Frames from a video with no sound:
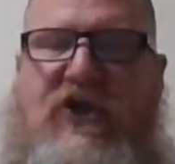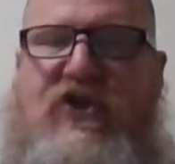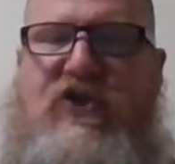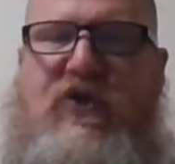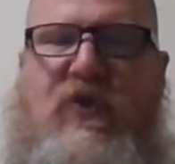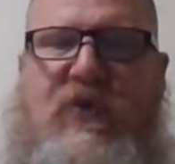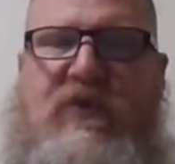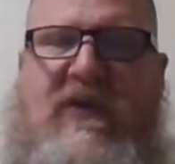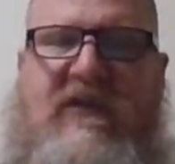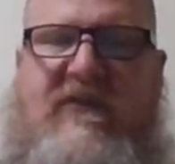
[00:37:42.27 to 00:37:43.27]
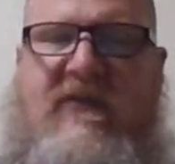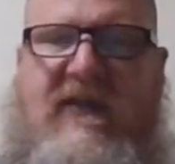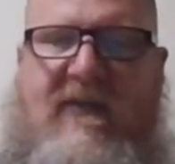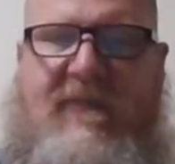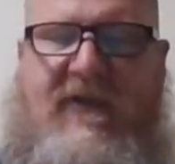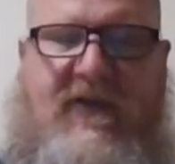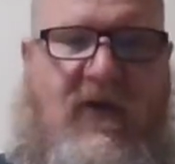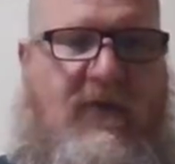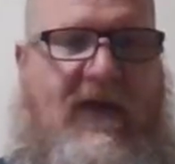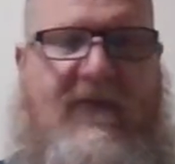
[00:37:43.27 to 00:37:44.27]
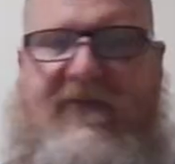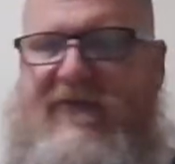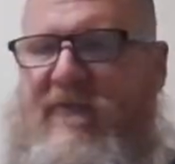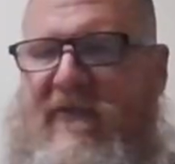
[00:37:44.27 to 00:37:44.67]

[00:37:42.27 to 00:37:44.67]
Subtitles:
you need to let me know. Now, this can